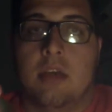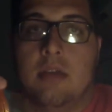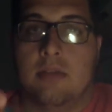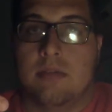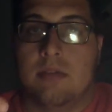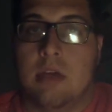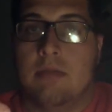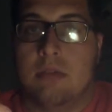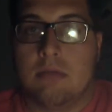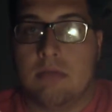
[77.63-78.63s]
Those
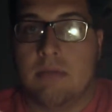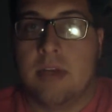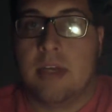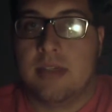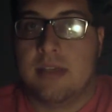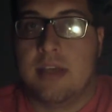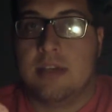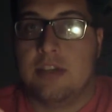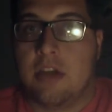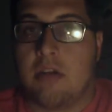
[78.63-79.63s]
double split ring design
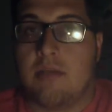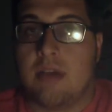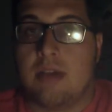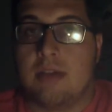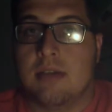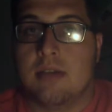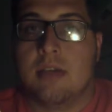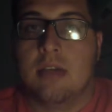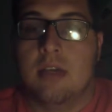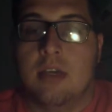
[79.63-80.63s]
Chatterbaits,
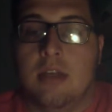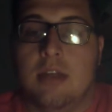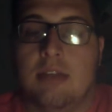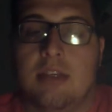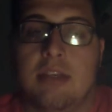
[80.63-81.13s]
they